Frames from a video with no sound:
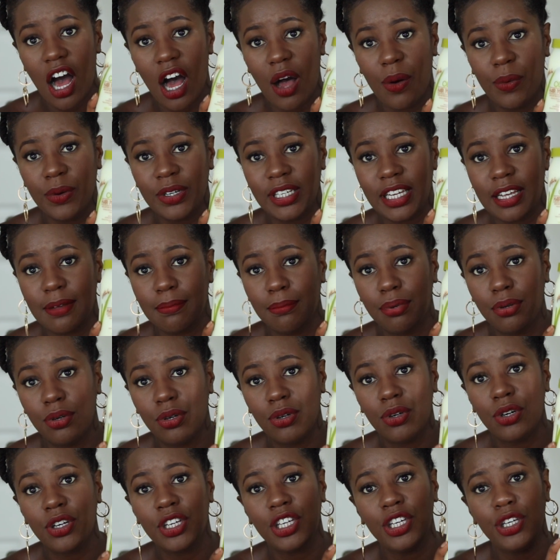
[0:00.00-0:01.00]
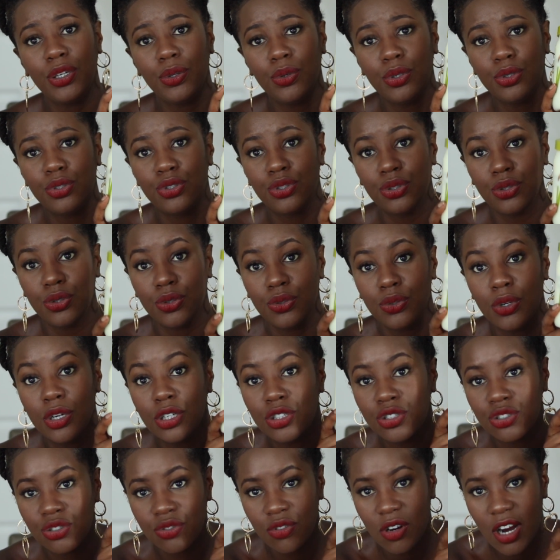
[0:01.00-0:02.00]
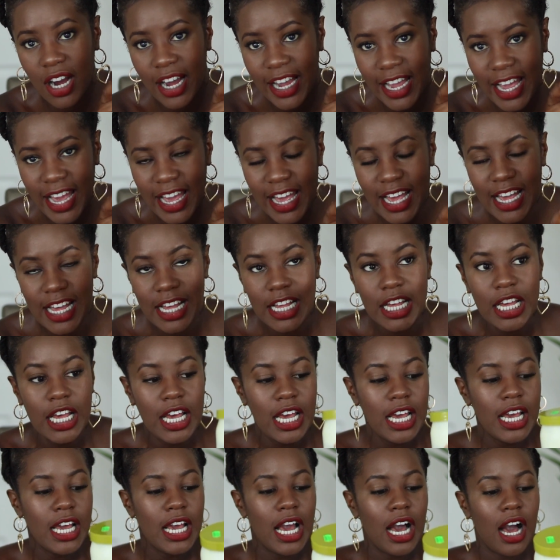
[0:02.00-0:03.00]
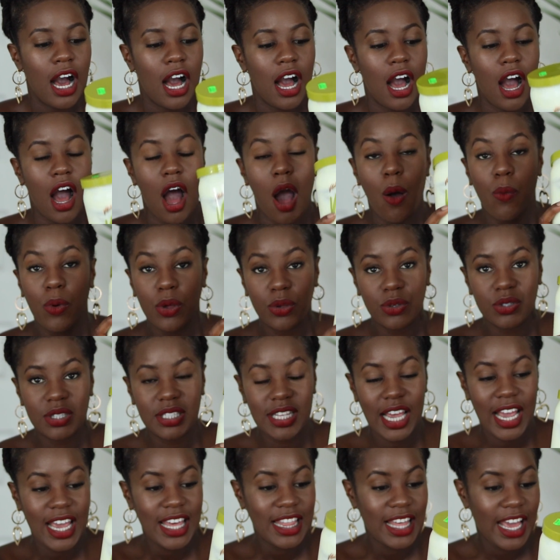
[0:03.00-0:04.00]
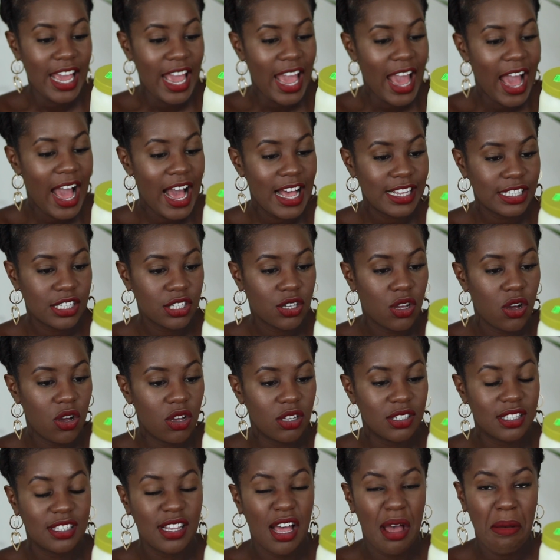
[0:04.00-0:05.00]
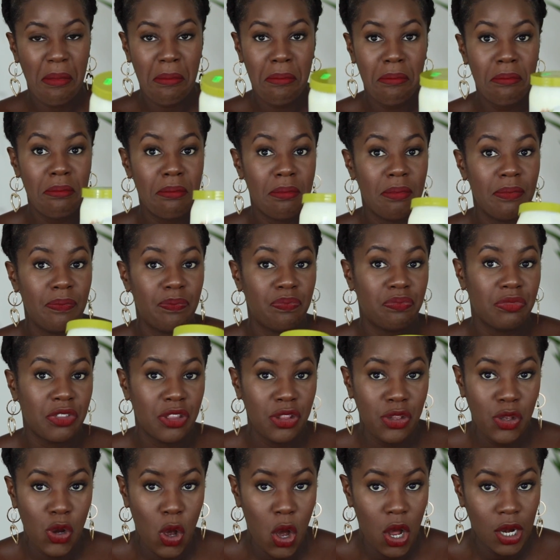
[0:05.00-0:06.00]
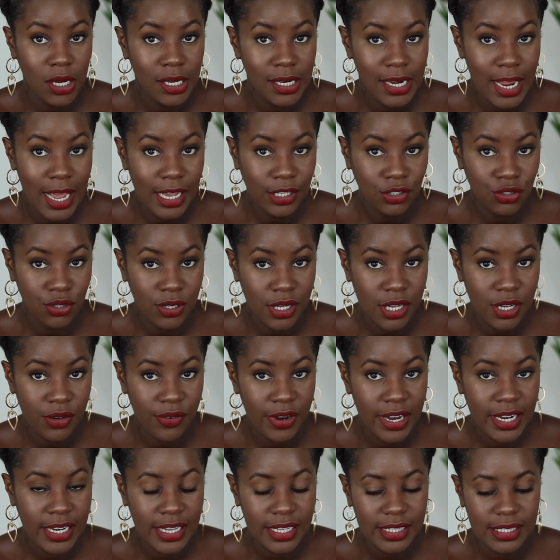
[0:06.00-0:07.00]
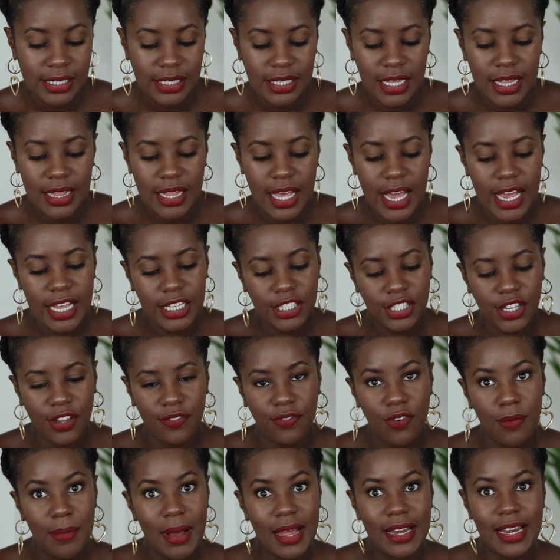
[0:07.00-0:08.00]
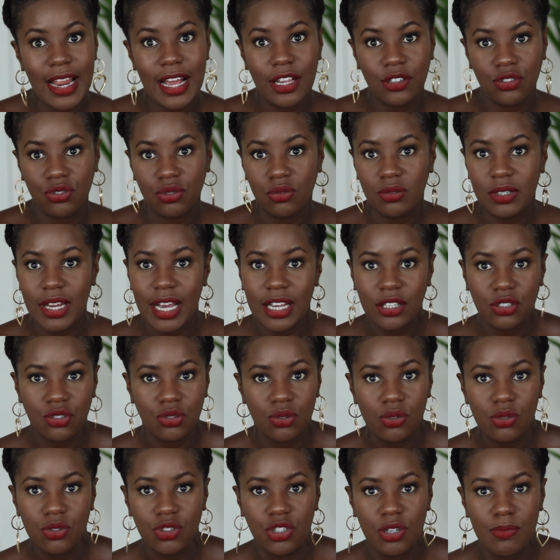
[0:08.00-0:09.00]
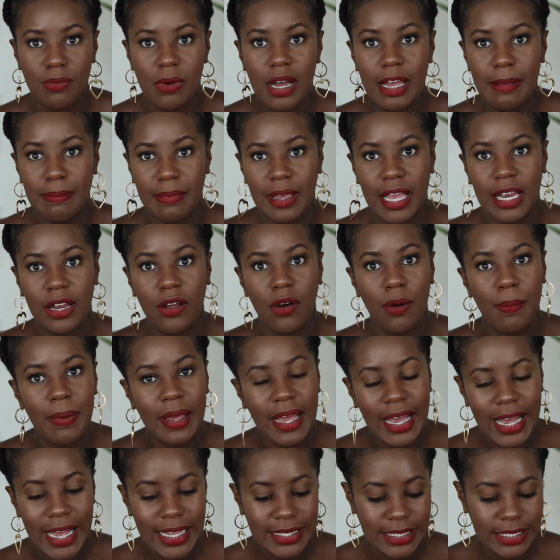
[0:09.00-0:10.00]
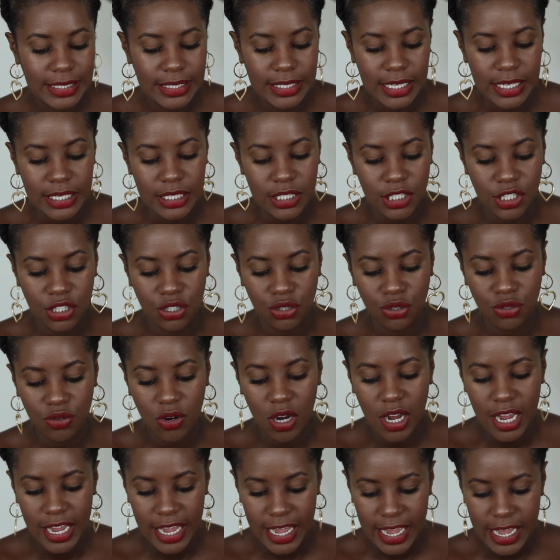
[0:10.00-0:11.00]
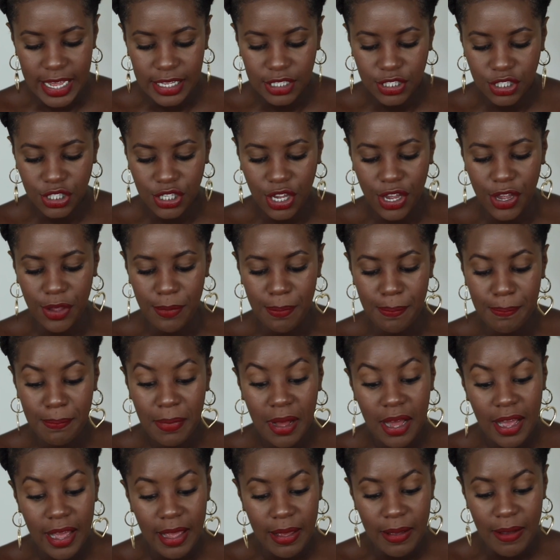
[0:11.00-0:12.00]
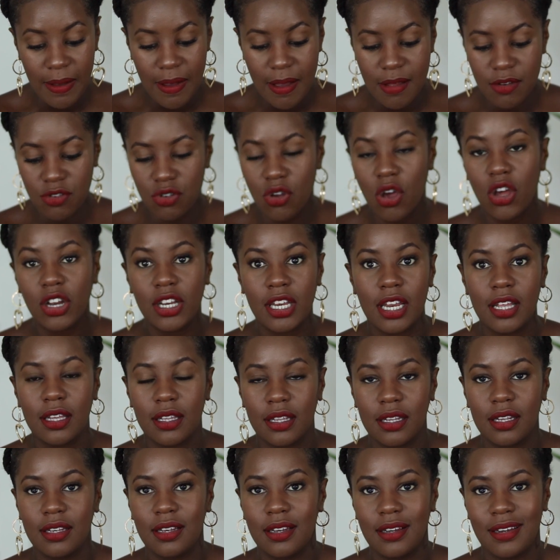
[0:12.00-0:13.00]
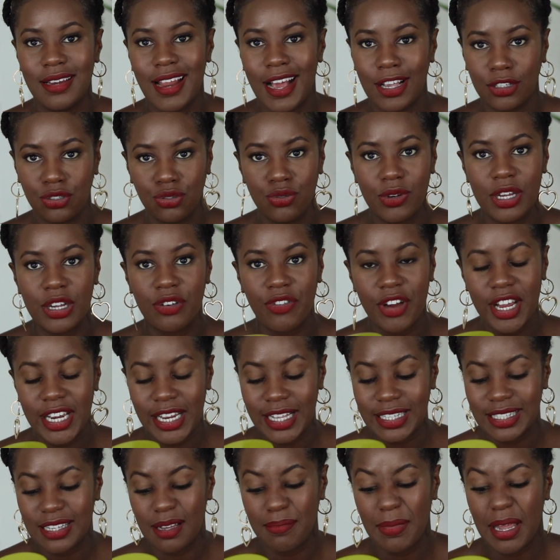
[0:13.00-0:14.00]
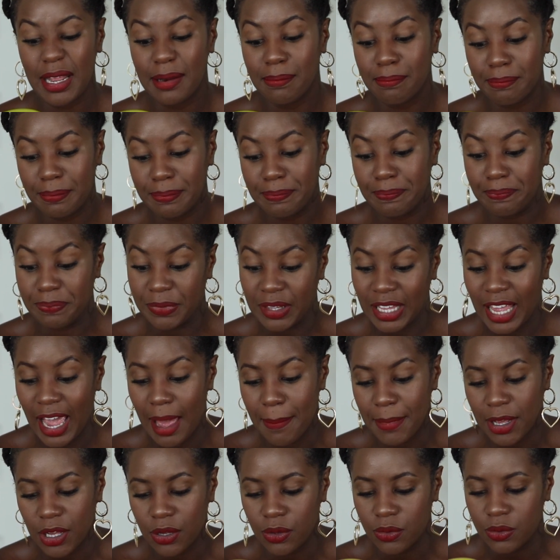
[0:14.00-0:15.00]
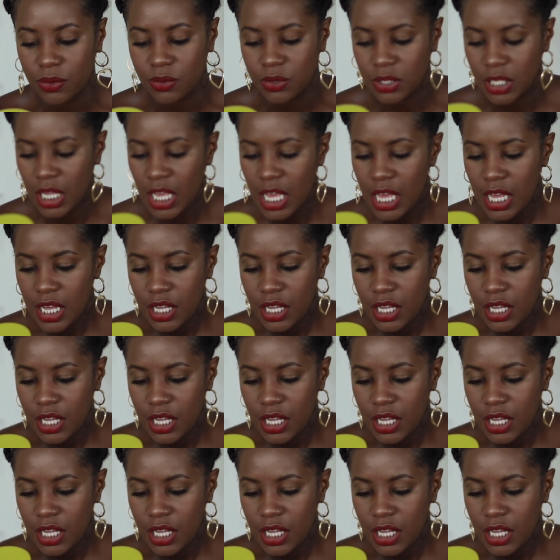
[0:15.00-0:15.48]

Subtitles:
I would implore you to try it. I will say that it has got some non-natural ingredients in there. So for my naturals, you might be a little bit hesitant to try it. So by non-natural ingredients, I mean chemicals.